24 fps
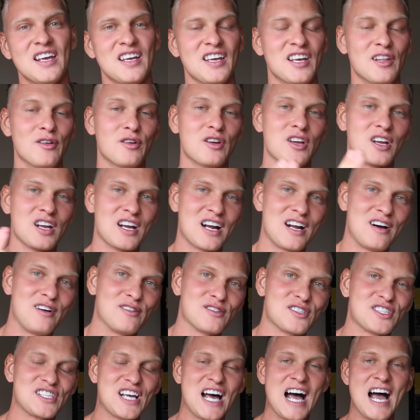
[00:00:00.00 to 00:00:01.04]
He looking
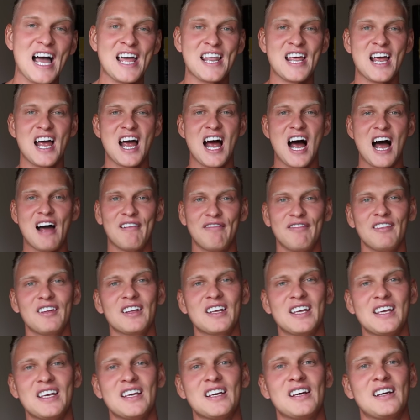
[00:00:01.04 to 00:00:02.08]
outside, I feel
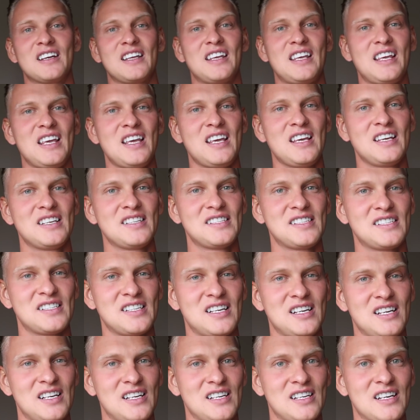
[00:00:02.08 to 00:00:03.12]
he is
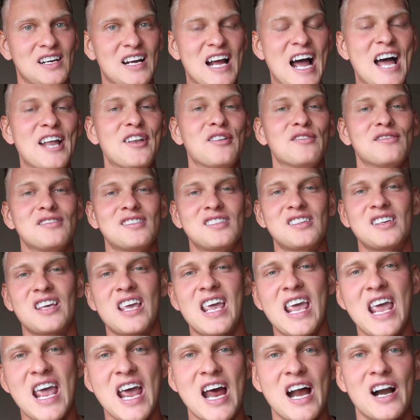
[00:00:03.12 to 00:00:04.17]
kind of
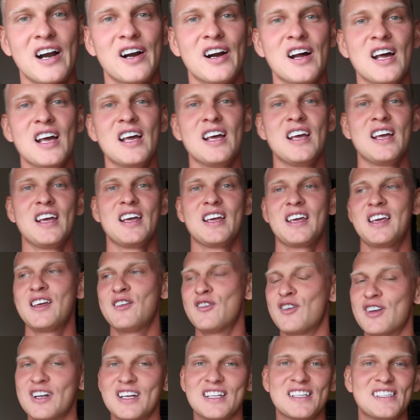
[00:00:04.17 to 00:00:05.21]
scared. He
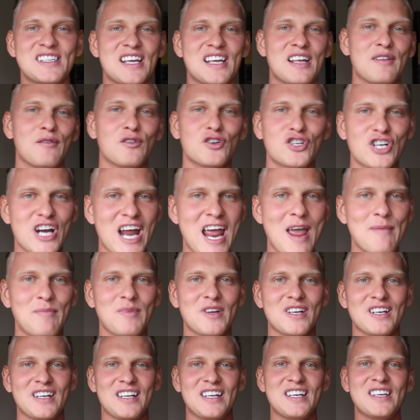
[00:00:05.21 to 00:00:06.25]
don't understand what
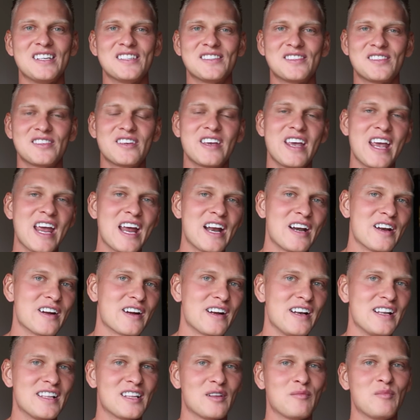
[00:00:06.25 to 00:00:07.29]
happened, he's scaring a
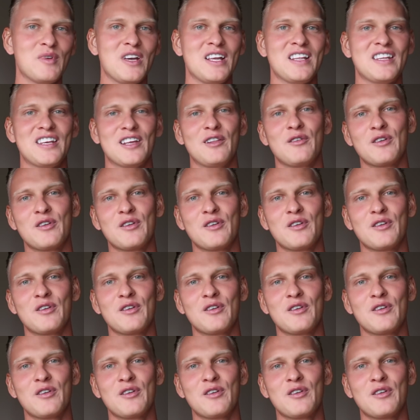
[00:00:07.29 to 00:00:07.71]
little bit, he